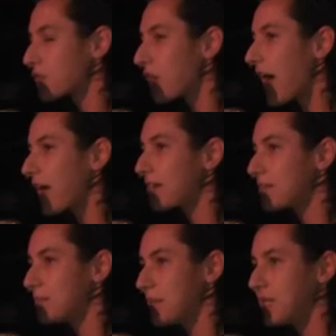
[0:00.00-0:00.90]
trying
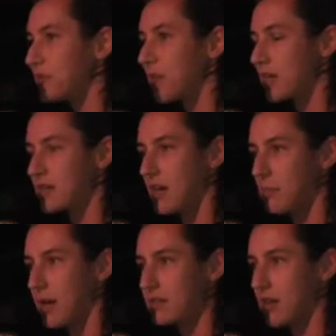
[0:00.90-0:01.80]
to be fucked
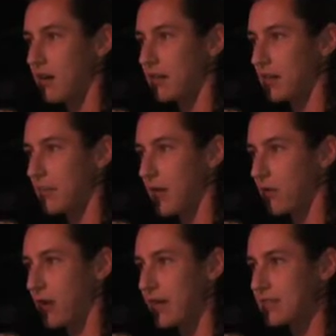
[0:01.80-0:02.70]
up by talking
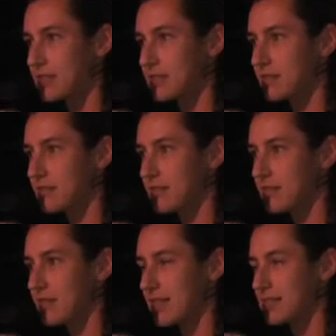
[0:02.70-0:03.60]
about race.
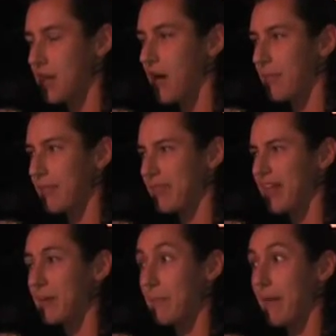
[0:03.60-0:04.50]
That's not,
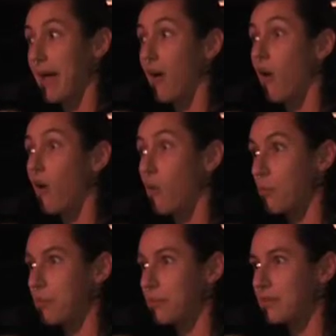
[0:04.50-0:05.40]
like, my
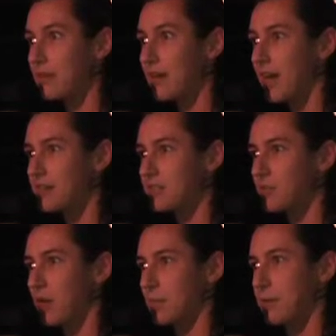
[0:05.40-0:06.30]
hope. I
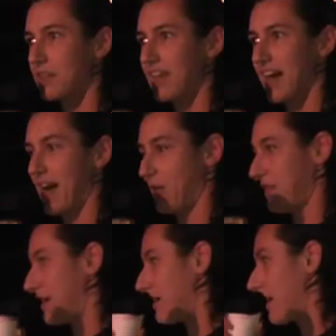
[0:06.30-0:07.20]
just want to put that out there.